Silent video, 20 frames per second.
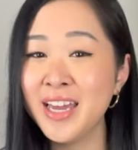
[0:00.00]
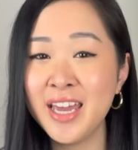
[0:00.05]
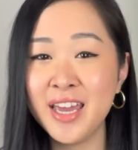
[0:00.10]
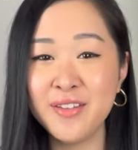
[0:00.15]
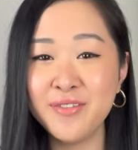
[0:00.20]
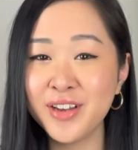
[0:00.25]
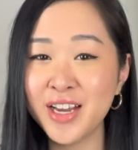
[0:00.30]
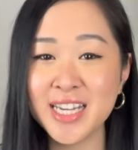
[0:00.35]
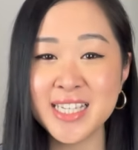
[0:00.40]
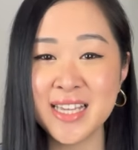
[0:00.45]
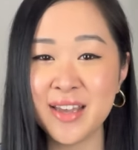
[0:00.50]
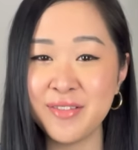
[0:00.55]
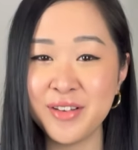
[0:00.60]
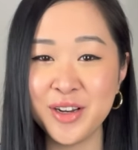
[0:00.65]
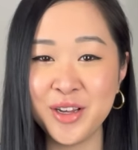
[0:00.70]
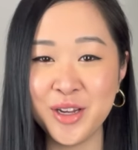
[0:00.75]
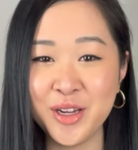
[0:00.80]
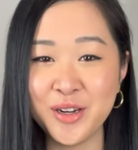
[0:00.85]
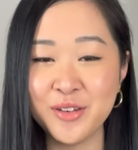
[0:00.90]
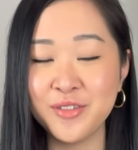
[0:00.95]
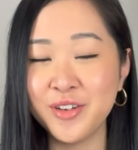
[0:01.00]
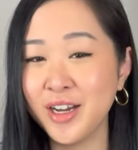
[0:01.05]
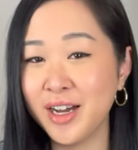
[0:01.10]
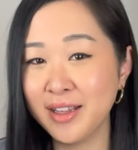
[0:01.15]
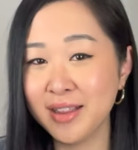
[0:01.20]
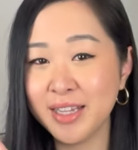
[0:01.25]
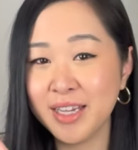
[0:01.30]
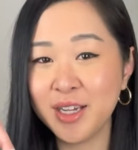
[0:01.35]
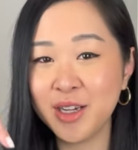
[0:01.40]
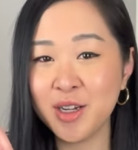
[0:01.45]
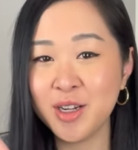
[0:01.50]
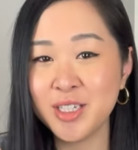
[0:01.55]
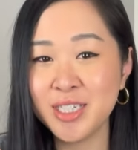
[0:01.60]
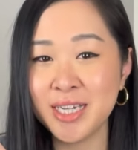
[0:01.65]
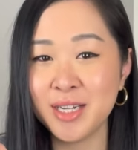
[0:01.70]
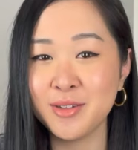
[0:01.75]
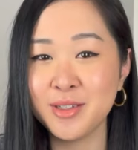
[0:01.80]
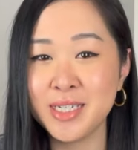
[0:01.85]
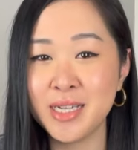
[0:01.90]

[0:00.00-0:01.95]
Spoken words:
If you guys haven't heard of her, I'll link her channel